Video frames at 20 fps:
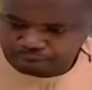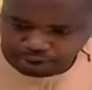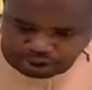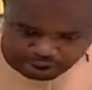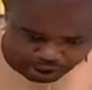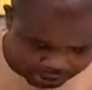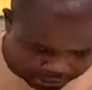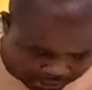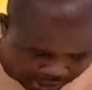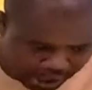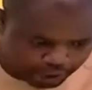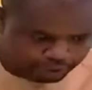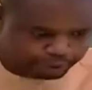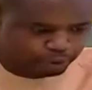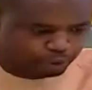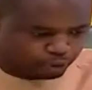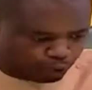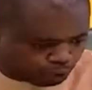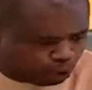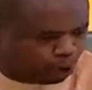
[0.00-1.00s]
and I
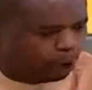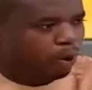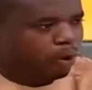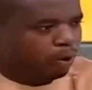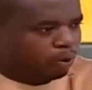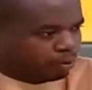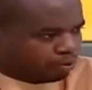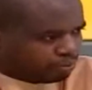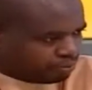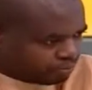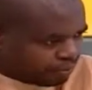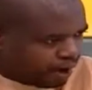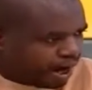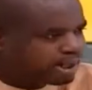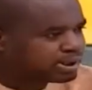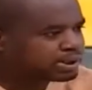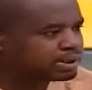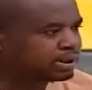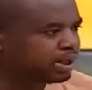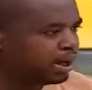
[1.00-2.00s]
recall
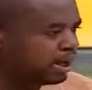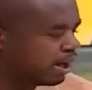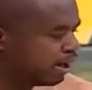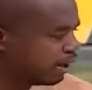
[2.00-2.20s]
right there,